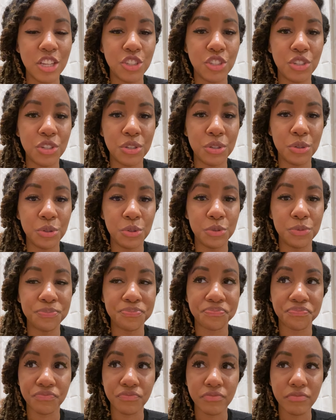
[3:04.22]
to
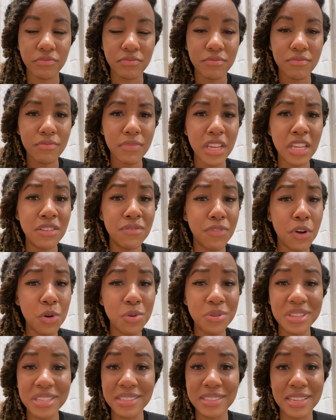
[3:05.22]

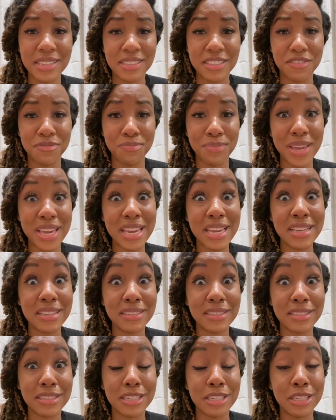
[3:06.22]
invoke this sense of
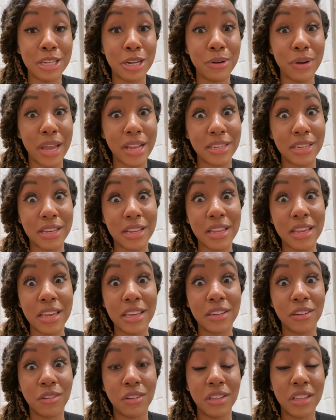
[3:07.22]
peace, and
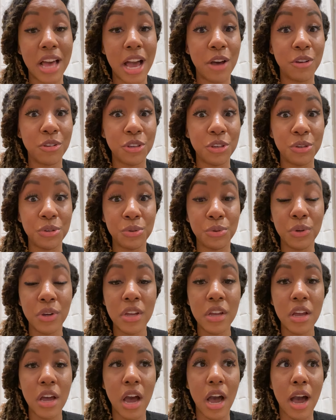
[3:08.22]
it'll allow you
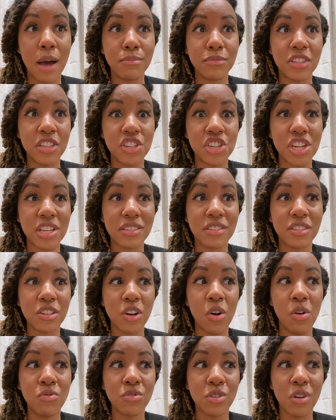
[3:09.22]
to just
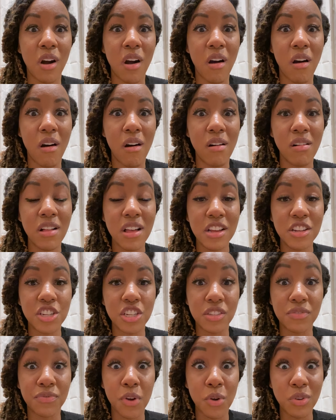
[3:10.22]
overall
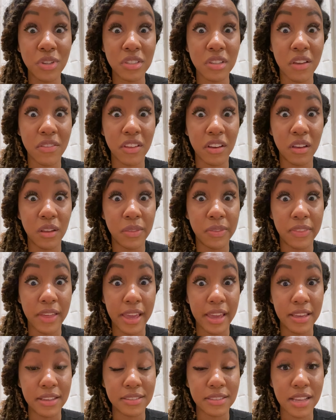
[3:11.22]
just focus on the good
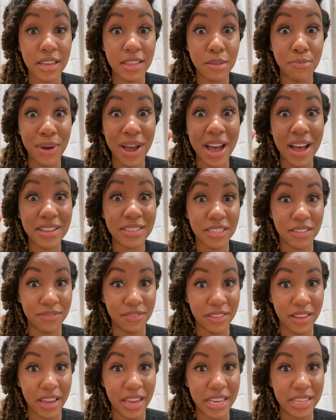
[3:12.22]
things and the positive
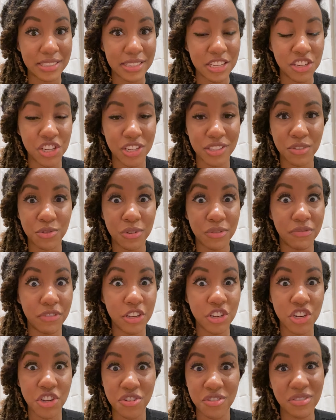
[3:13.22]
things, and just to
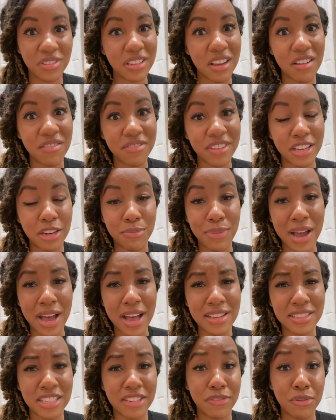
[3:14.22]
envision yourself in a
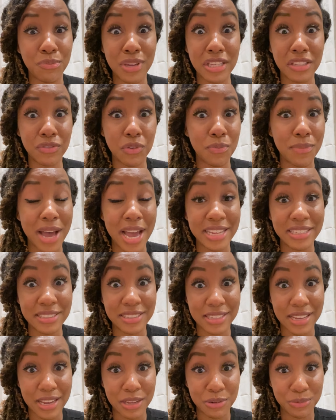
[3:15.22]
positive and peaceful
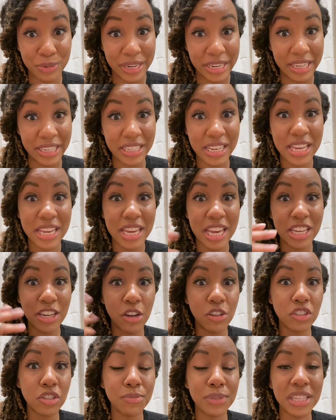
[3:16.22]
mindset, right? And
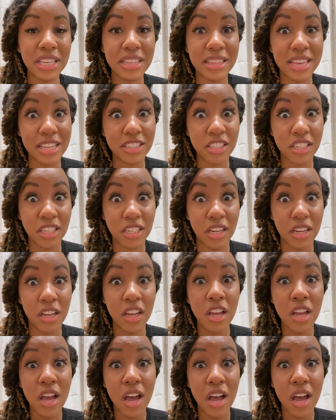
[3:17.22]
ultimately that's gonna